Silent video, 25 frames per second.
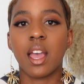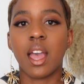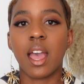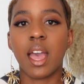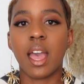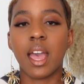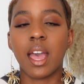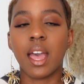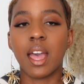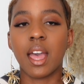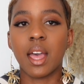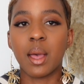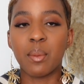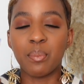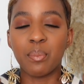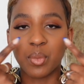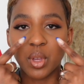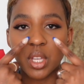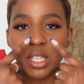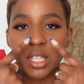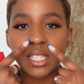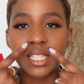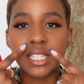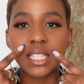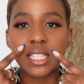
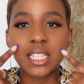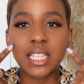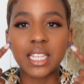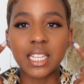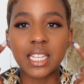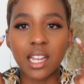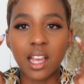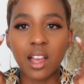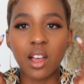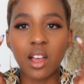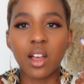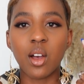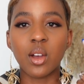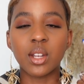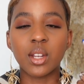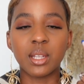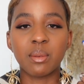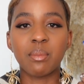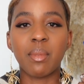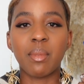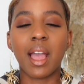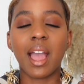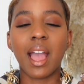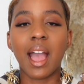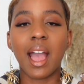concealer under
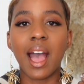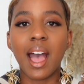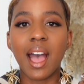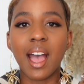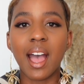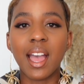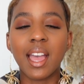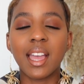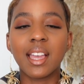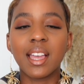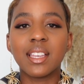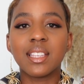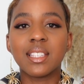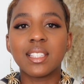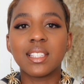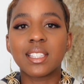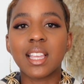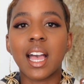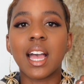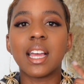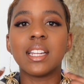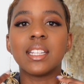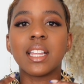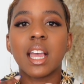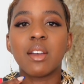my eyes
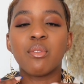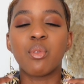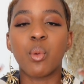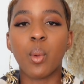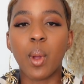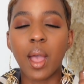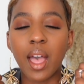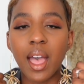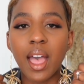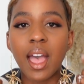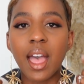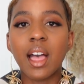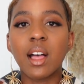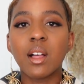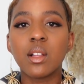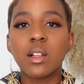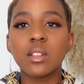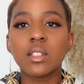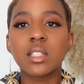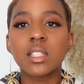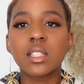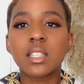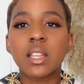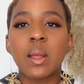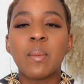and everywhere
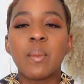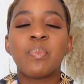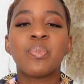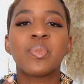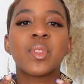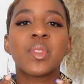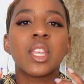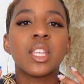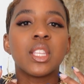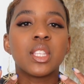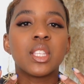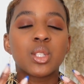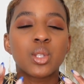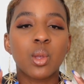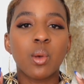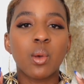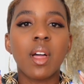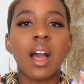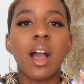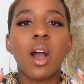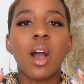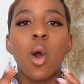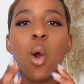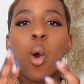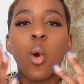else so
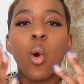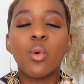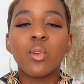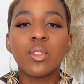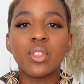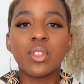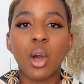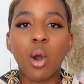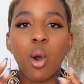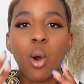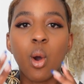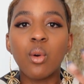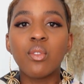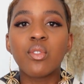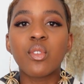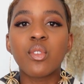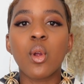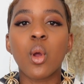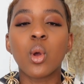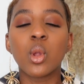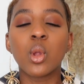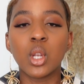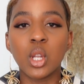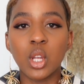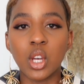that all the
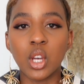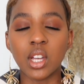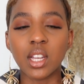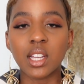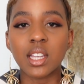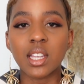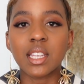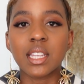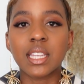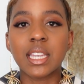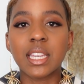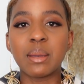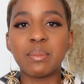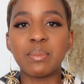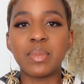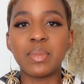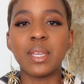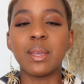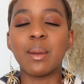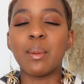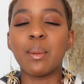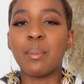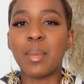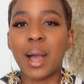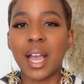overall look can
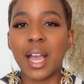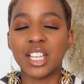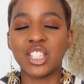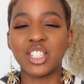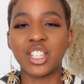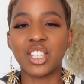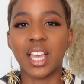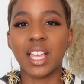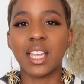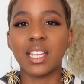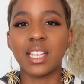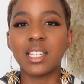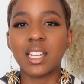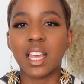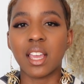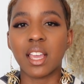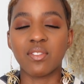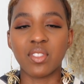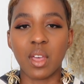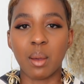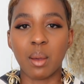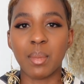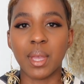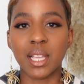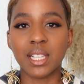be my shade,
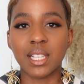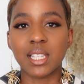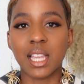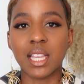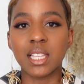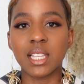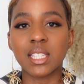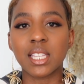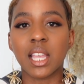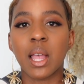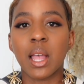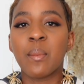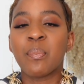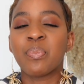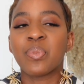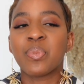if that makes sense.